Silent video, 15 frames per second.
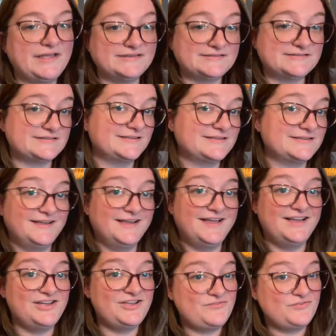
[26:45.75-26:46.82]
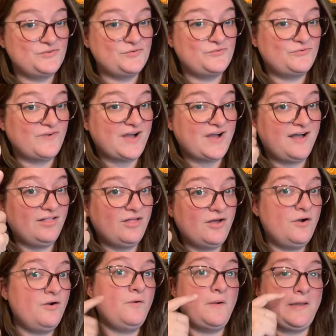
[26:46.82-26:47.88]
But if you
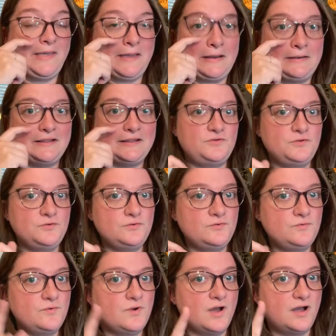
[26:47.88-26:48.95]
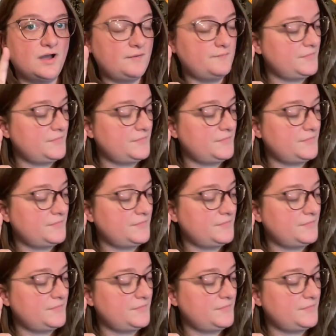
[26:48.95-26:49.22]
follow and if you